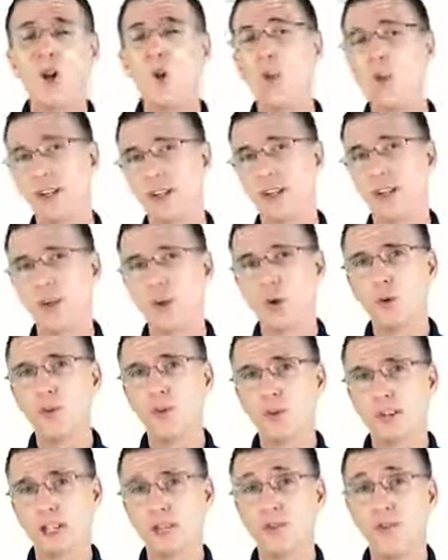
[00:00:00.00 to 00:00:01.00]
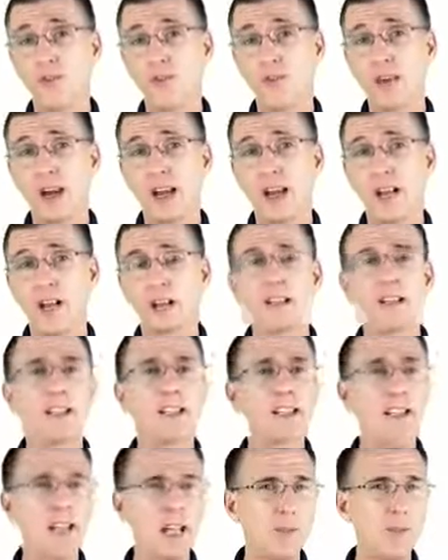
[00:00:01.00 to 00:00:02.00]
When a node receives a file,
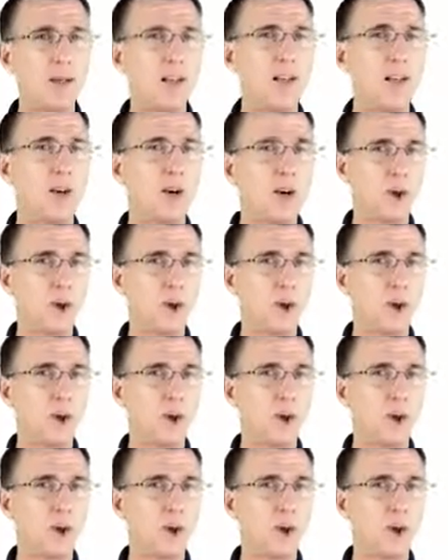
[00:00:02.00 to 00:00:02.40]
it keeps it in